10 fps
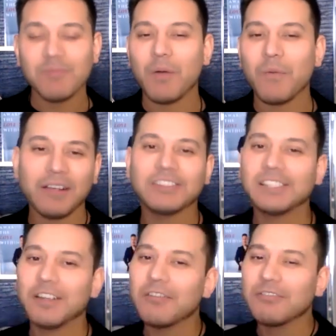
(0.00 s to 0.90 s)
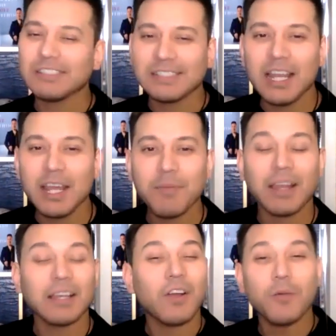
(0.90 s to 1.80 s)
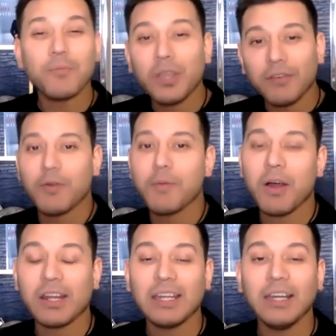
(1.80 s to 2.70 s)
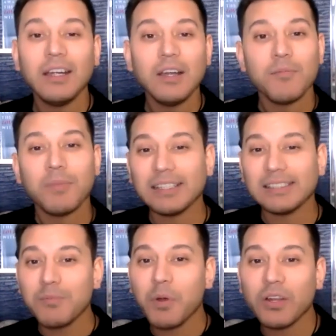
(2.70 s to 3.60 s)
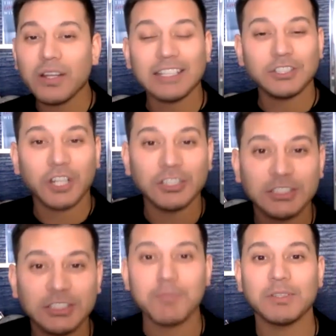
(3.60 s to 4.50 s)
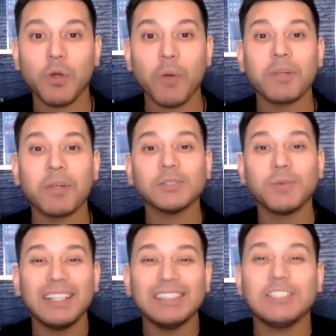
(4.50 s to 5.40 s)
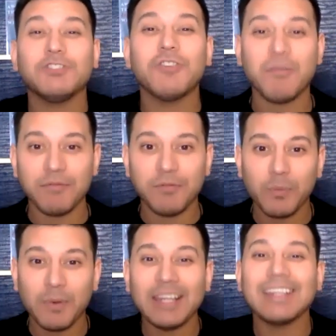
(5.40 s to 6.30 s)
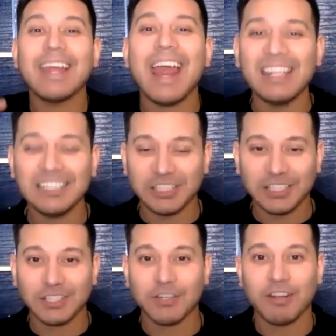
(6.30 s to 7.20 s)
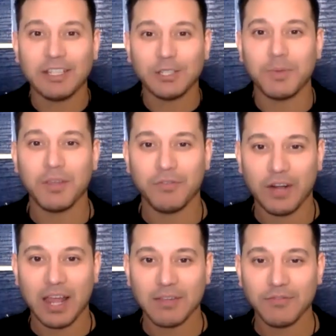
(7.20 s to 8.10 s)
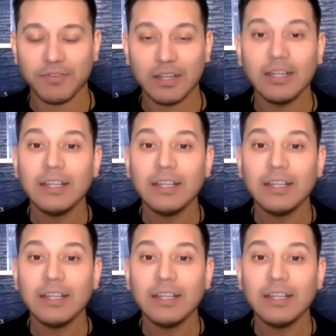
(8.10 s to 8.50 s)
My wife's slim and got a beautiful body, but it's important that she goes gym as well because we need strength. We need energy to create this beautiful life.